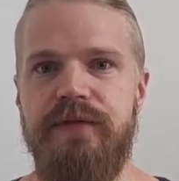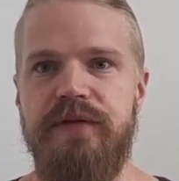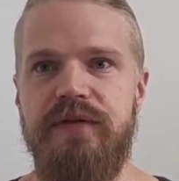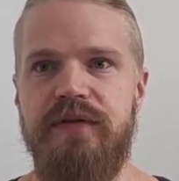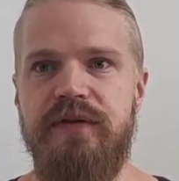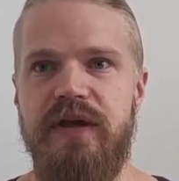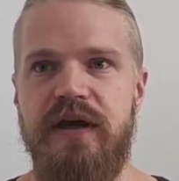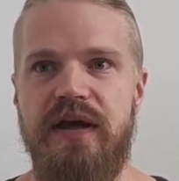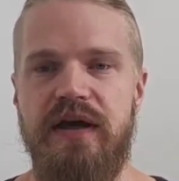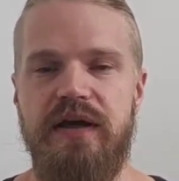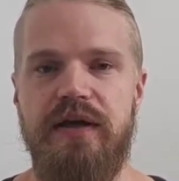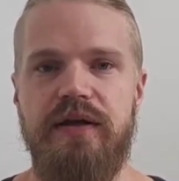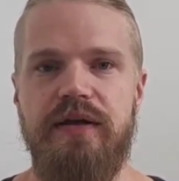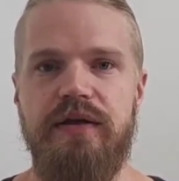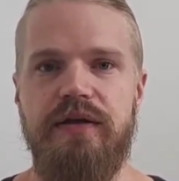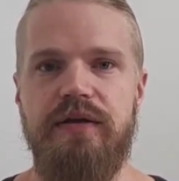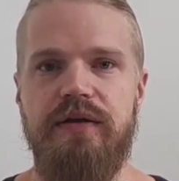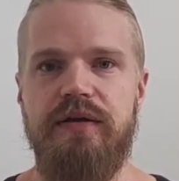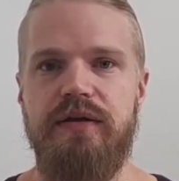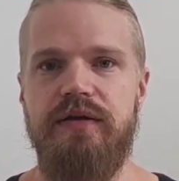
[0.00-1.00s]
that
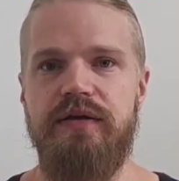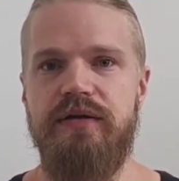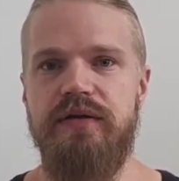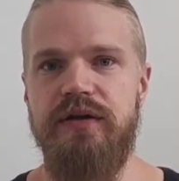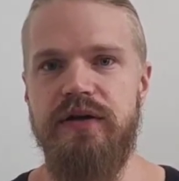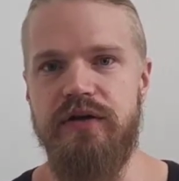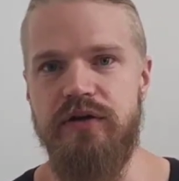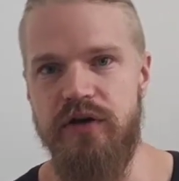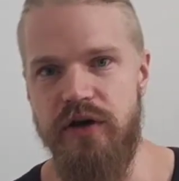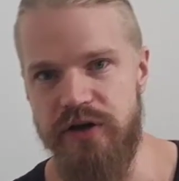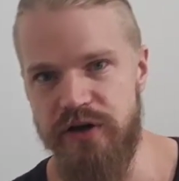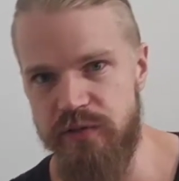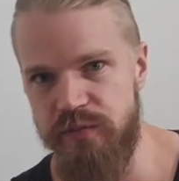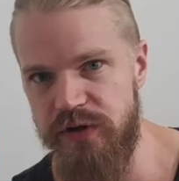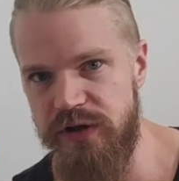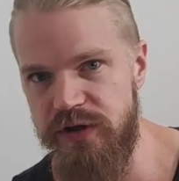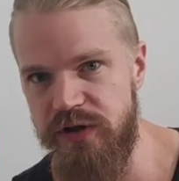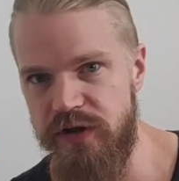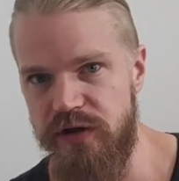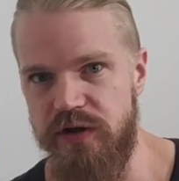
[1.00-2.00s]
the
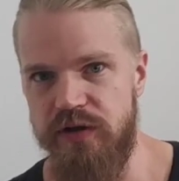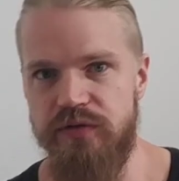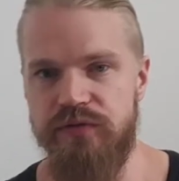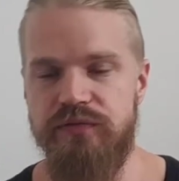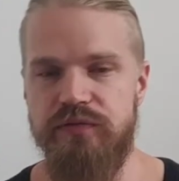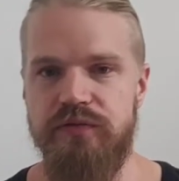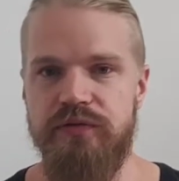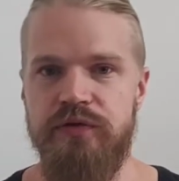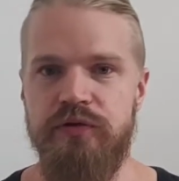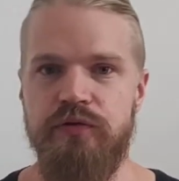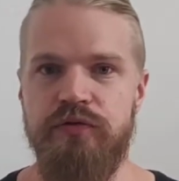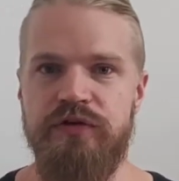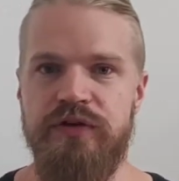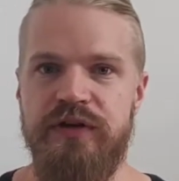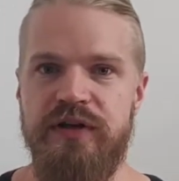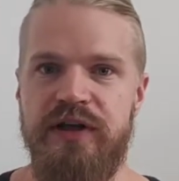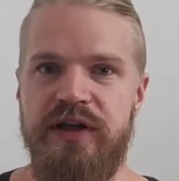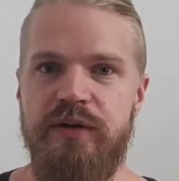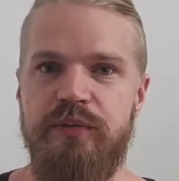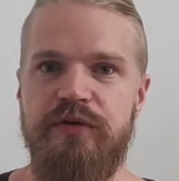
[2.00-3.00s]
economy of
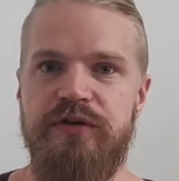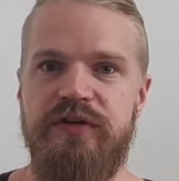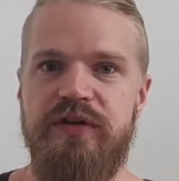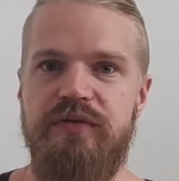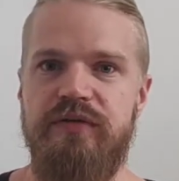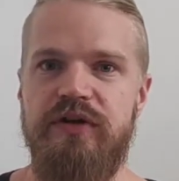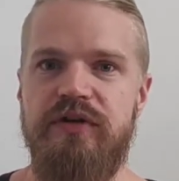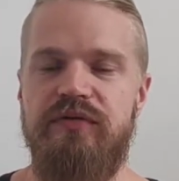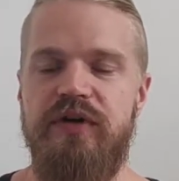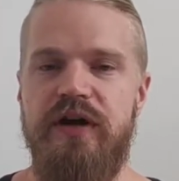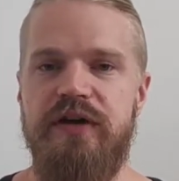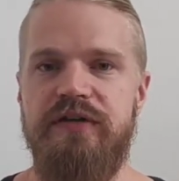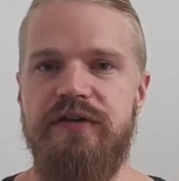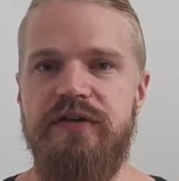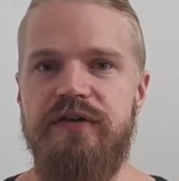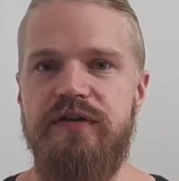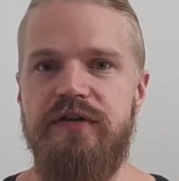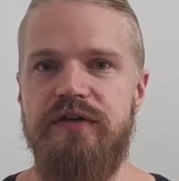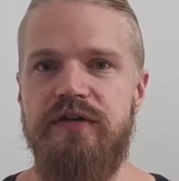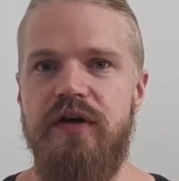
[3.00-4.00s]
using labor-saving
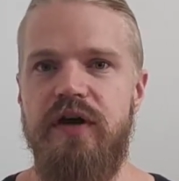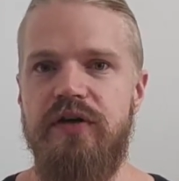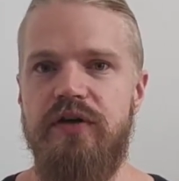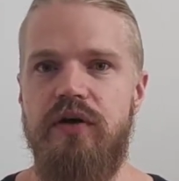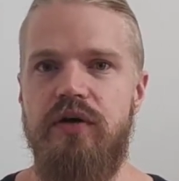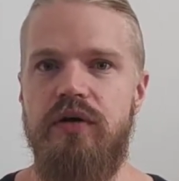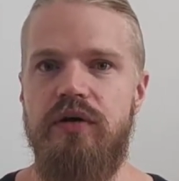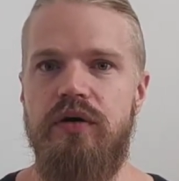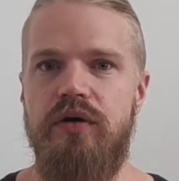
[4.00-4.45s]
devices is not